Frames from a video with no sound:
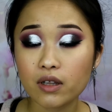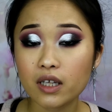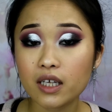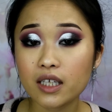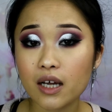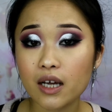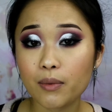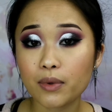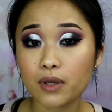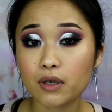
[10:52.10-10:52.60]
link
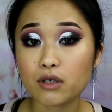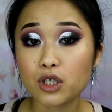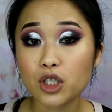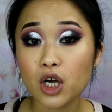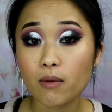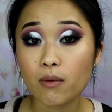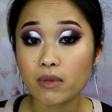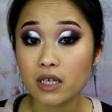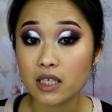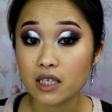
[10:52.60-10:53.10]
down below
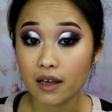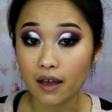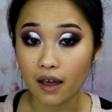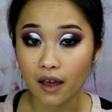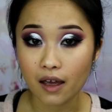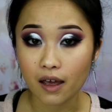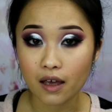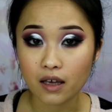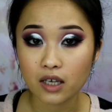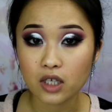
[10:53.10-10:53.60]
Shop Miss
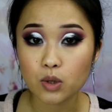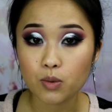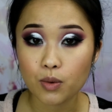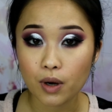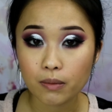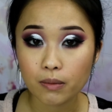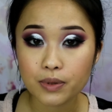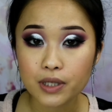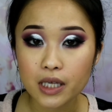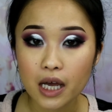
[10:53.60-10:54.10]
A's
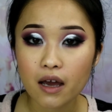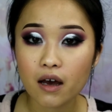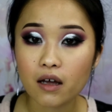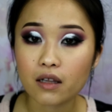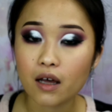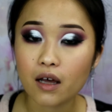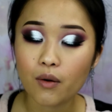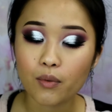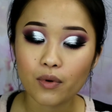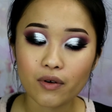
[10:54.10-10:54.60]
website
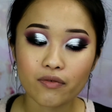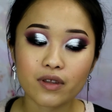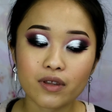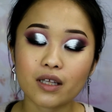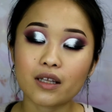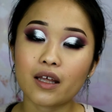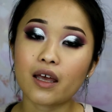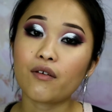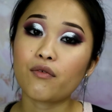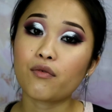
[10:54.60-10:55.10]
along with the
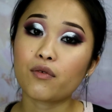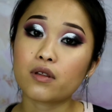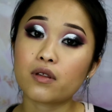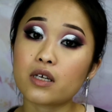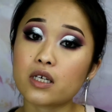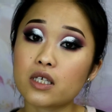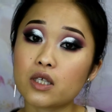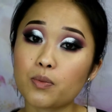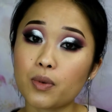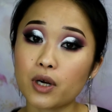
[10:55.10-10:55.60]
link for
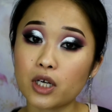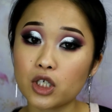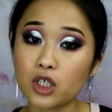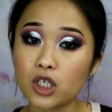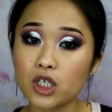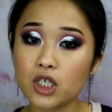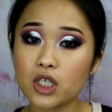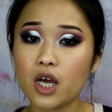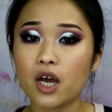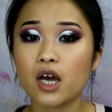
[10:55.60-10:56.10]
these
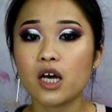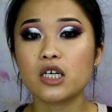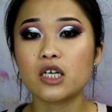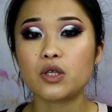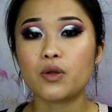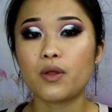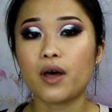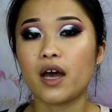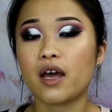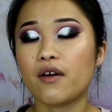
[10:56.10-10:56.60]
brushes, so
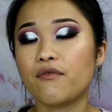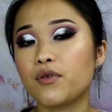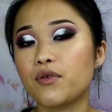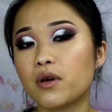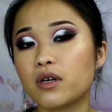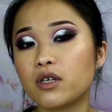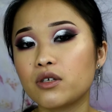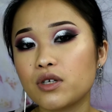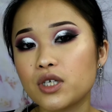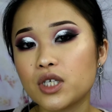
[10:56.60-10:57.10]
that if you're
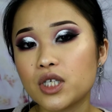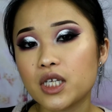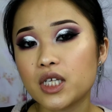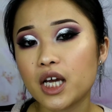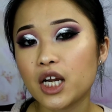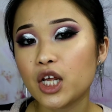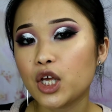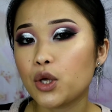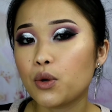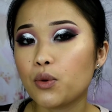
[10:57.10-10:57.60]

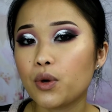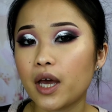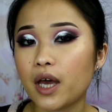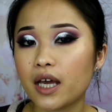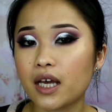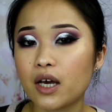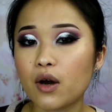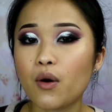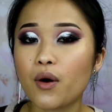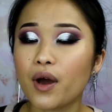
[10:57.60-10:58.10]
interested, you
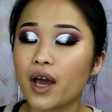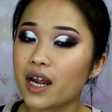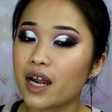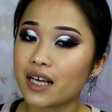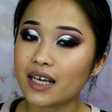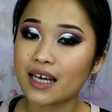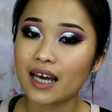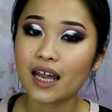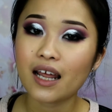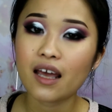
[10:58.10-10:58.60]
can go ahead
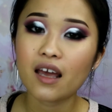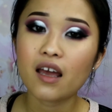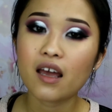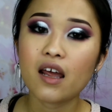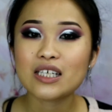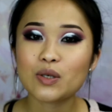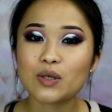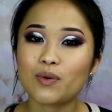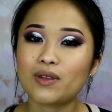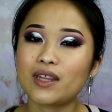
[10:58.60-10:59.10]
and get it.
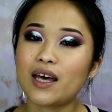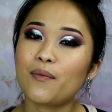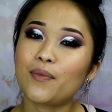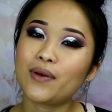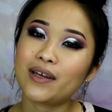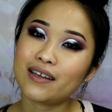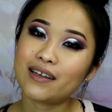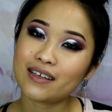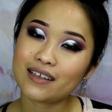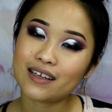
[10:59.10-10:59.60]
So with that
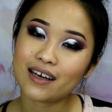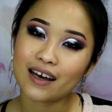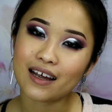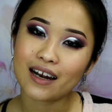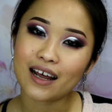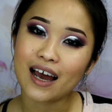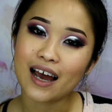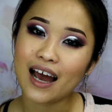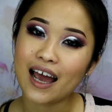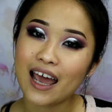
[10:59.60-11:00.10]
being
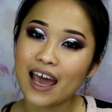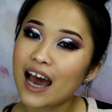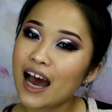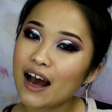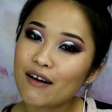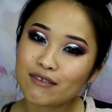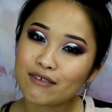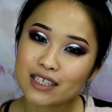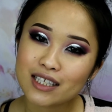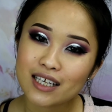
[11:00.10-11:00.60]
done, I
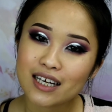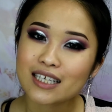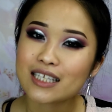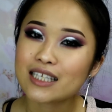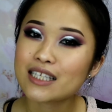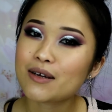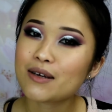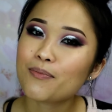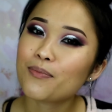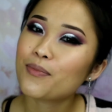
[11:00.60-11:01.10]
have a
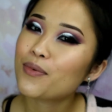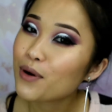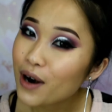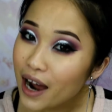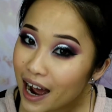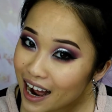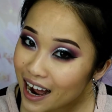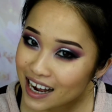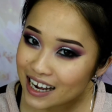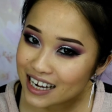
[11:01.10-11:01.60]

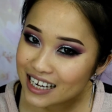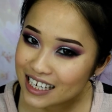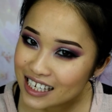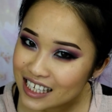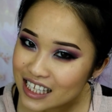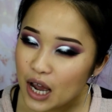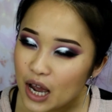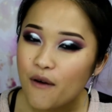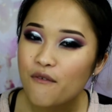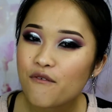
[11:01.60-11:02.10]

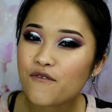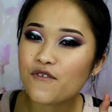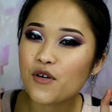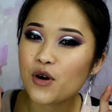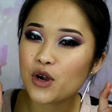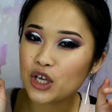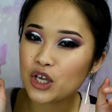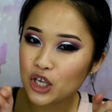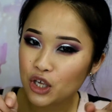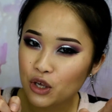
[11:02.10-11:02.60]
surprise for
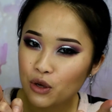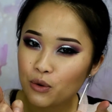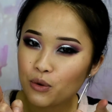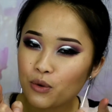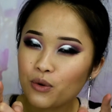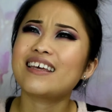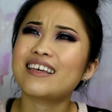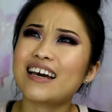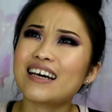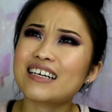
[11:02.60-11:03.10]
you.
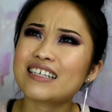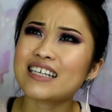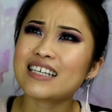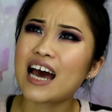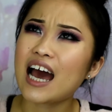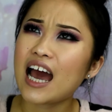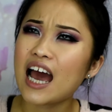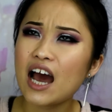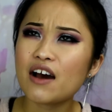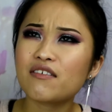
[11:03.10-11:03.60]
Yes,
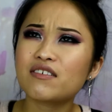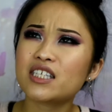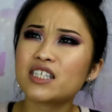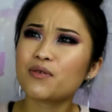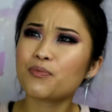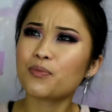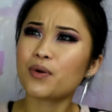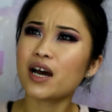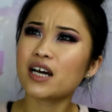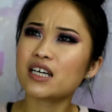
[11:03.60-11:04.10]
I have a
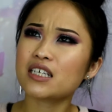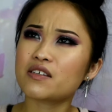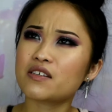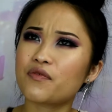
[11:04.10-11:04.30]
surprise